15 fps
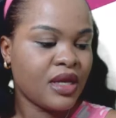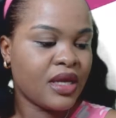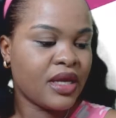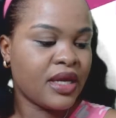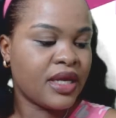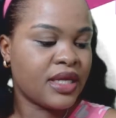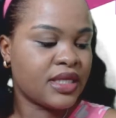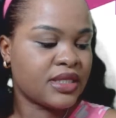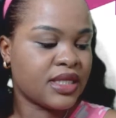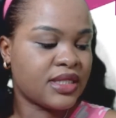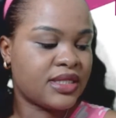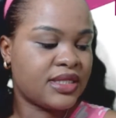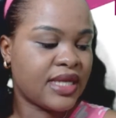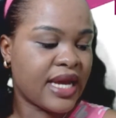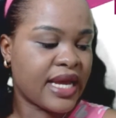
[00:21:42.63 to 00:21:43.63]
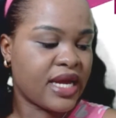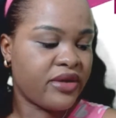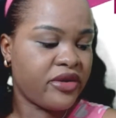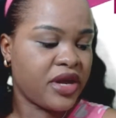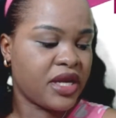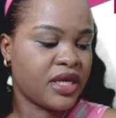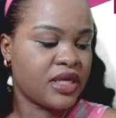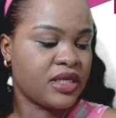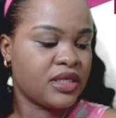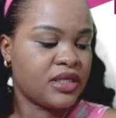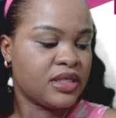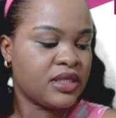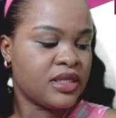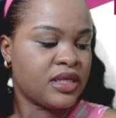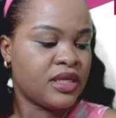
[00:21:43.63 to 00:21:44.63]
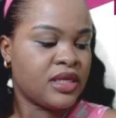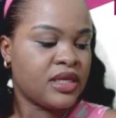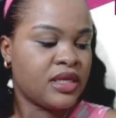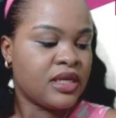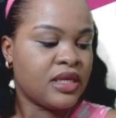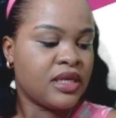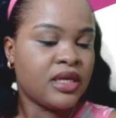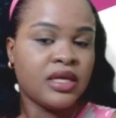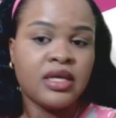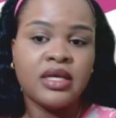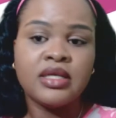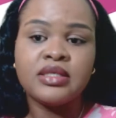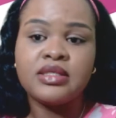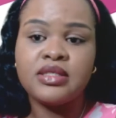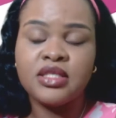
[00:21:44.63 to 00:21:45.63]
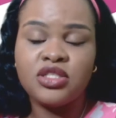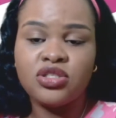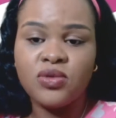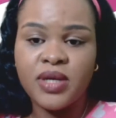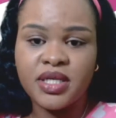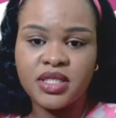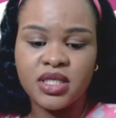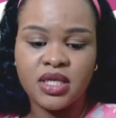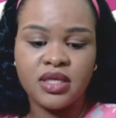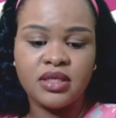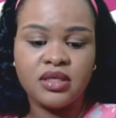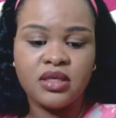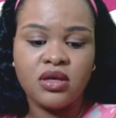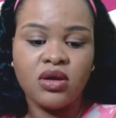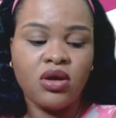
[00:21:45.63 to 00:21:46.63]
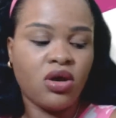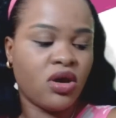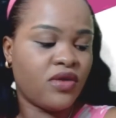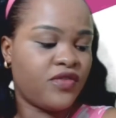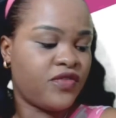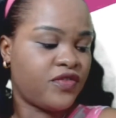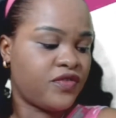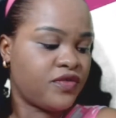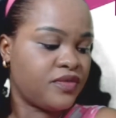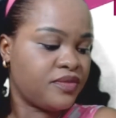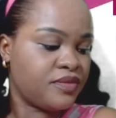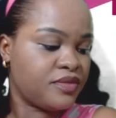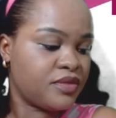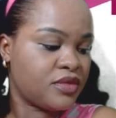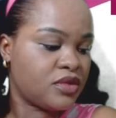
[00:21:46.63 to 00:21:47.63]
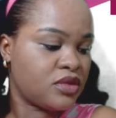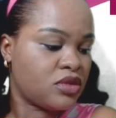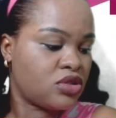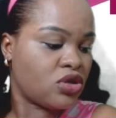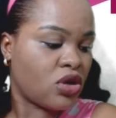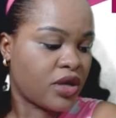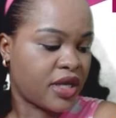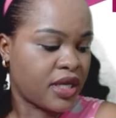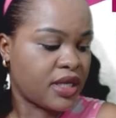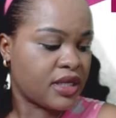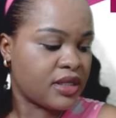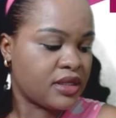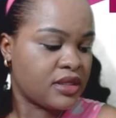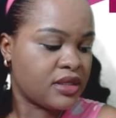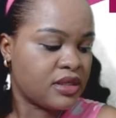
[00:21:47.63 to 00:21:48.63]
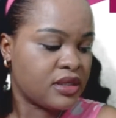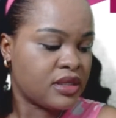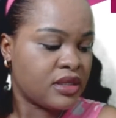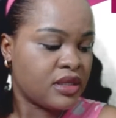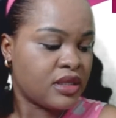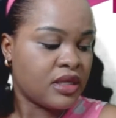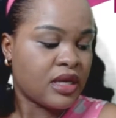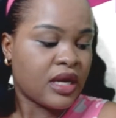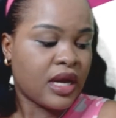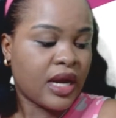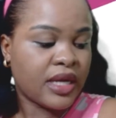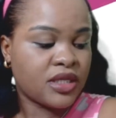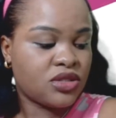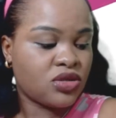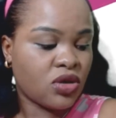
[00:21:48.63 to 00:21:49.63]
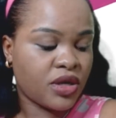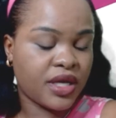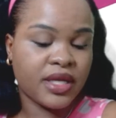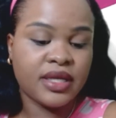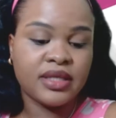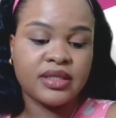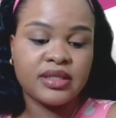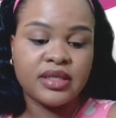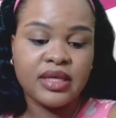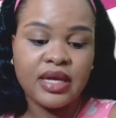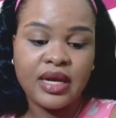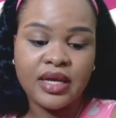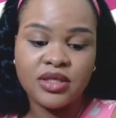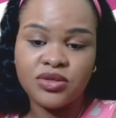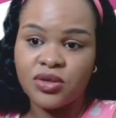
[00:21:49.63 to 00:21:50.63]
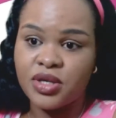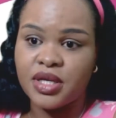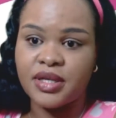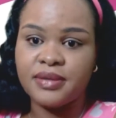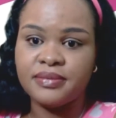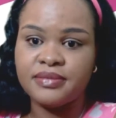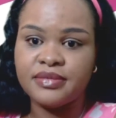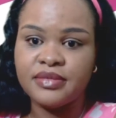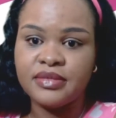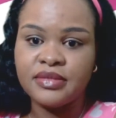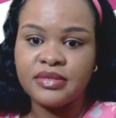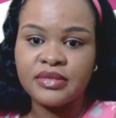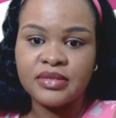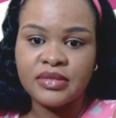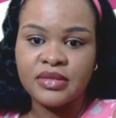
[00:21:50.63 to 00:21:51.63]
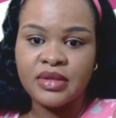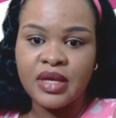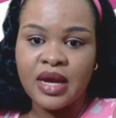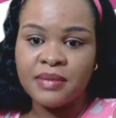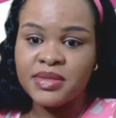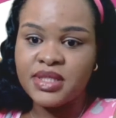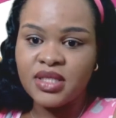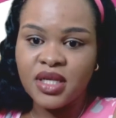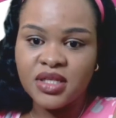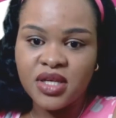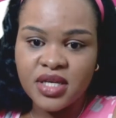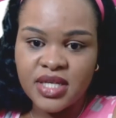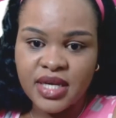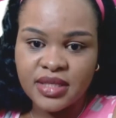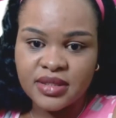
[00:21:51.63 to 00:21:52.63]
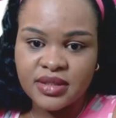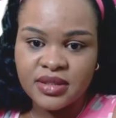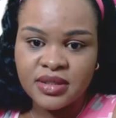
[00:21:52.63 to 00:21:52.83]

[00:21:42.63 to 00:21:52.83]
a tiring situation of talking and talking and talking. I'm still not done yet.